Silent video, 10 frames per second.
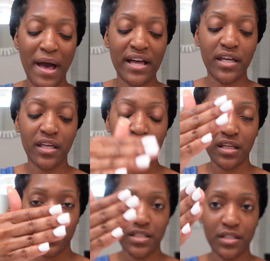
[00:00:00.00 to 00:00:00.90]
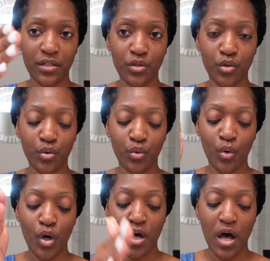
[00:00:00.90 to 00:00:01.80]
I cut it into little
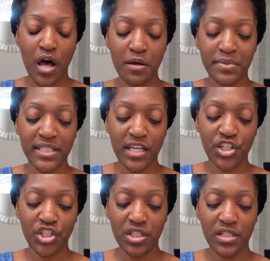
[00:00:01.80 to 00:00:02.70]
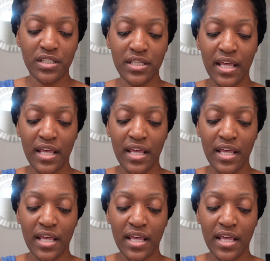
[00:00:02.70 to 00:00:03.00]
sections,